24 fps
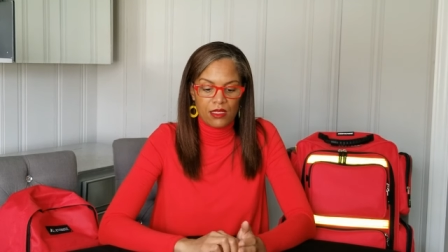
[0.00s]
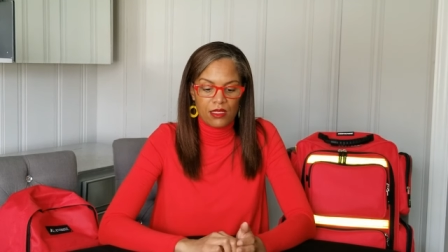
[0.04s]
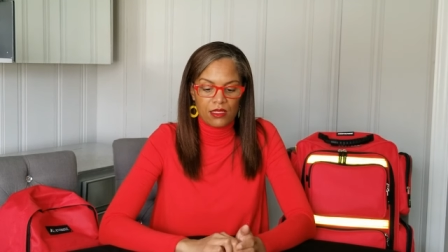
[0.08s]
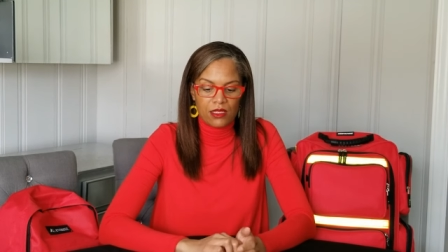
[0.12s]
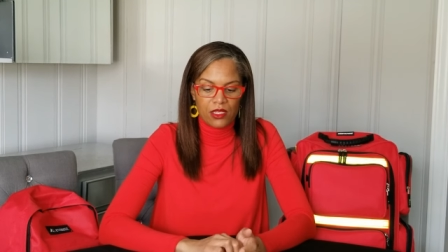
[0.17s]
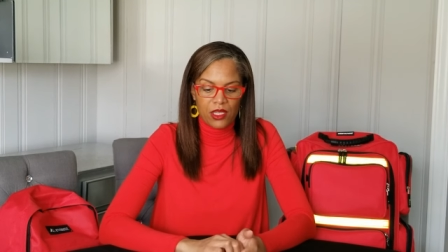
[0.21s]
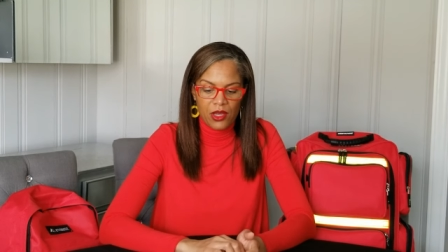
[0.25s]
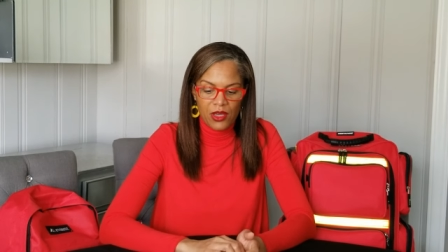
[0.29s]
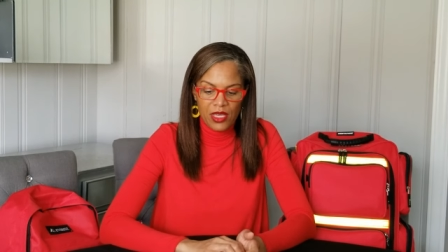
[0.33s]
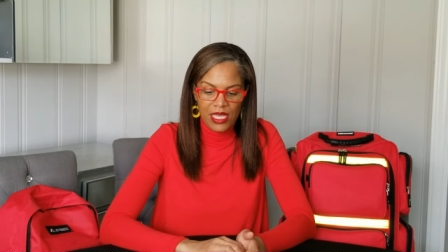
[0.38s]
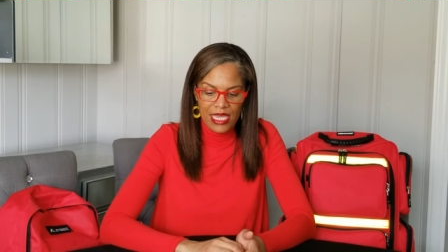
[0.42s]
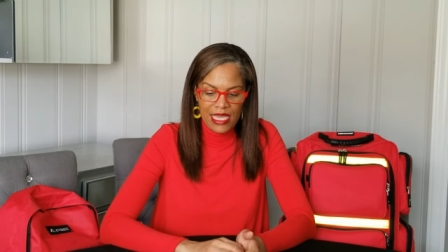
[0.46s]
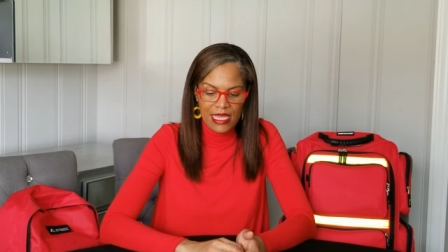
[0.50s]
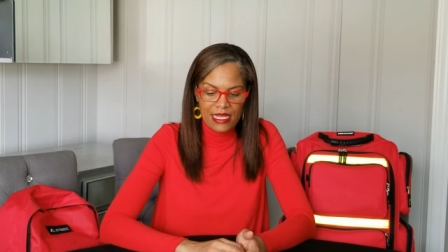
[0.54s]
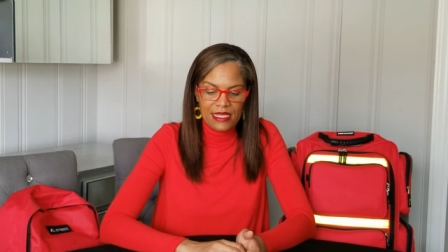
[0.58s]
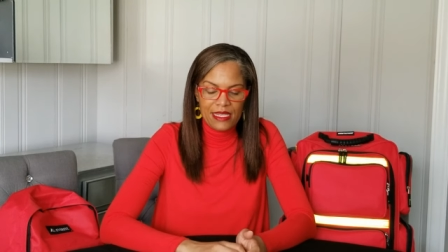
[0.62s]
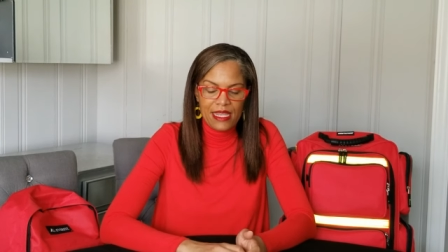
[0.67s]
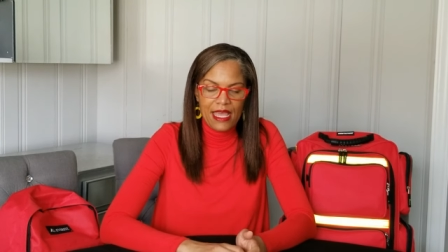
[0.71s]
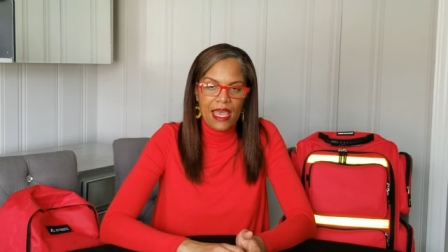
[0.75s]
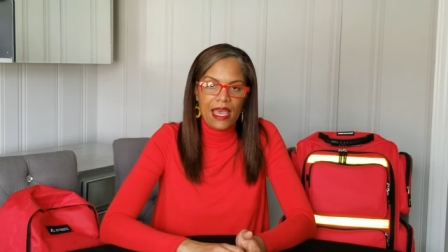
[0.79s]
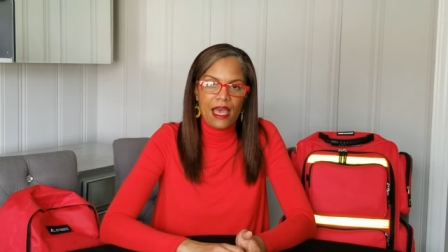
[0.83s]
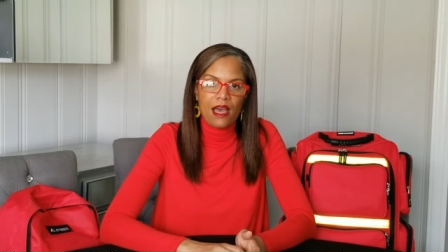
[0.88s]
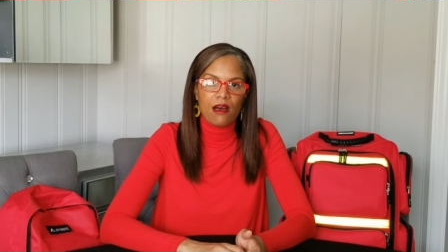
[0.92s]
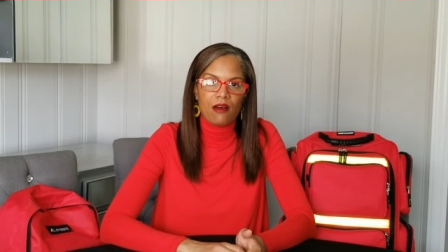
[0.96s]
Go ahead
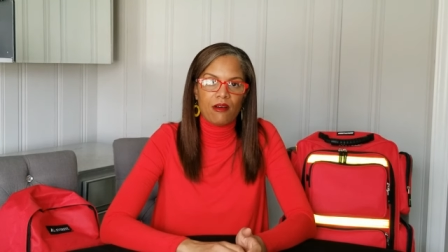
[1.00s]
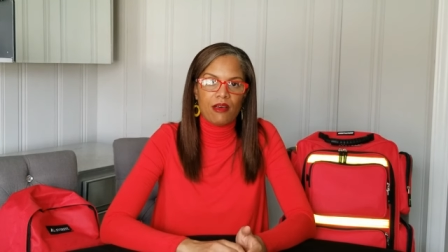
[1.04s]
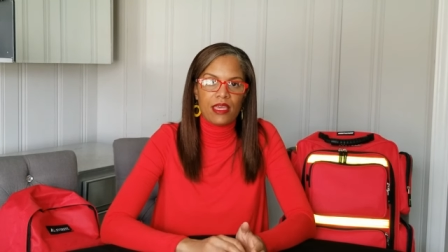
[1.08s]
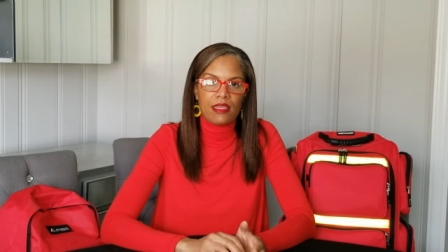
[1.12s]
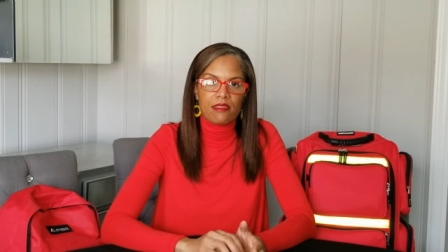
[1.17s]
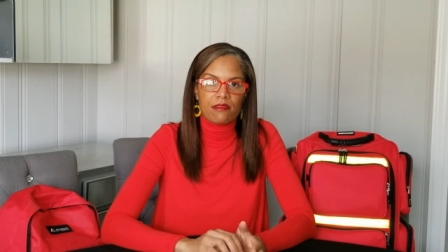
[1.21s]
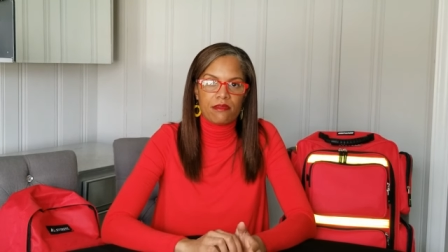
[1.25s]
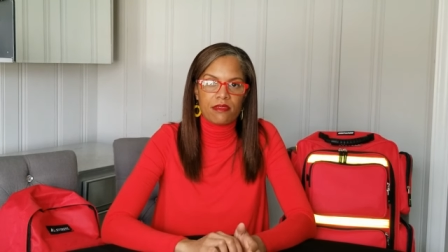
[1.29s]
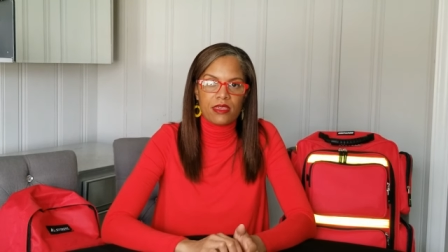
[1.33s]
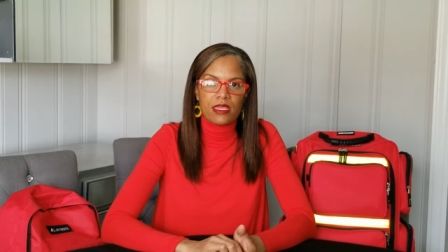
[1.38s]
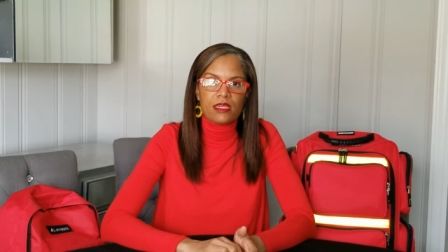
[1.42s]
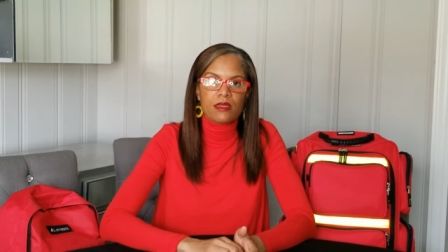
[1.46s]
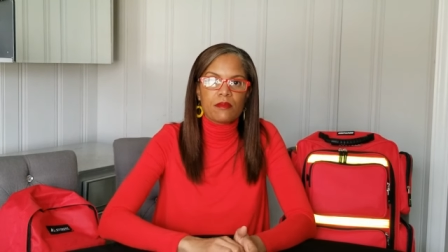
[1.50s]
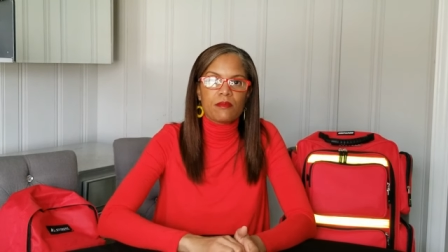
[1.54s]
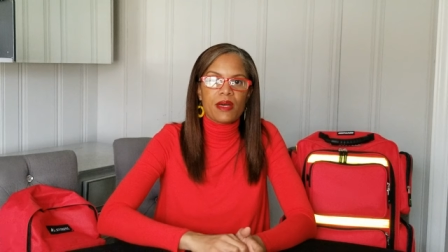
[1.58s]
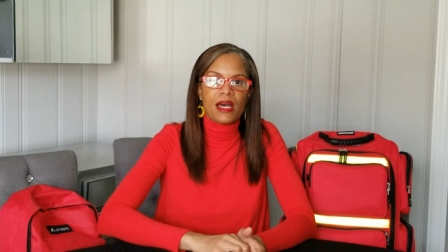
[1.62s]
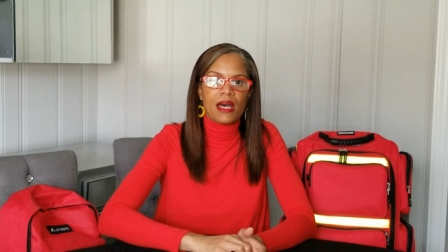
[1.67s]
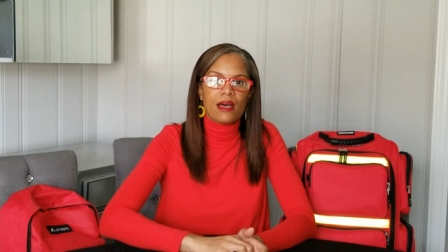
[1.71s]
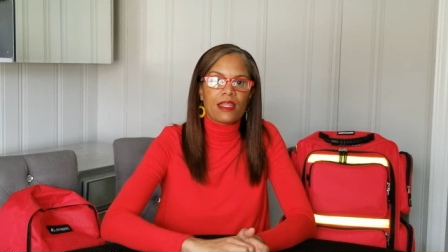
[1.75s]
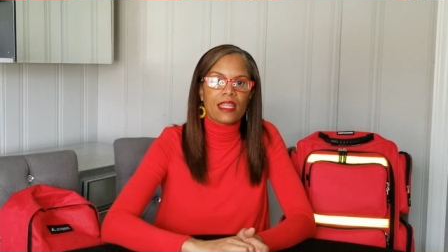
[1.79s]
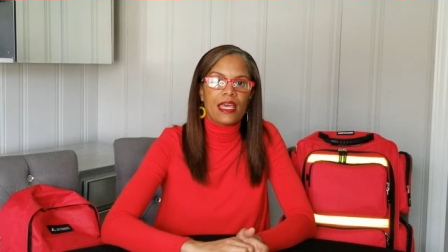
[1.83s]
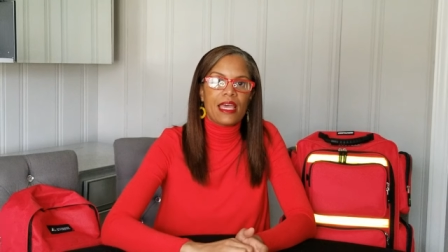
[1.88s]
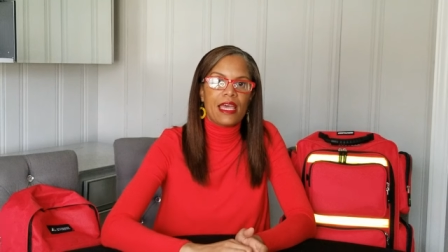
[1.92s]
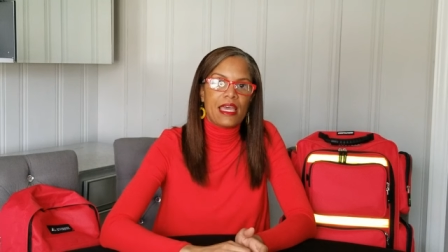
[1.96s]
now and think
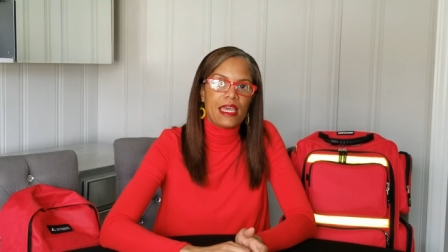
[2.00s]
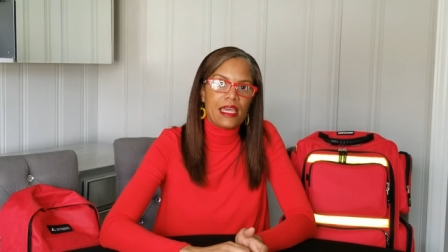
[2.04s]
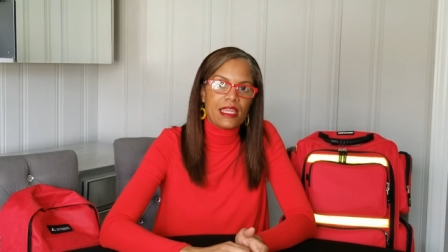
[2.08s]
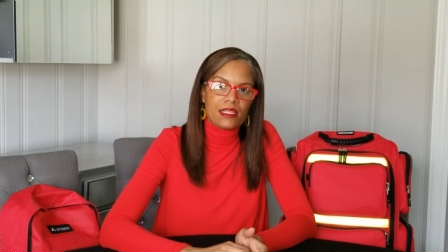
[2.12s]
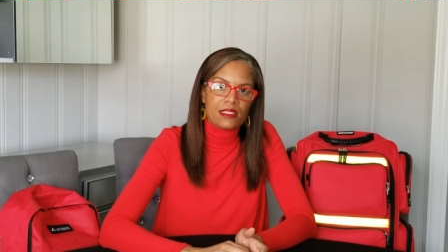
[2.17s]
about ahead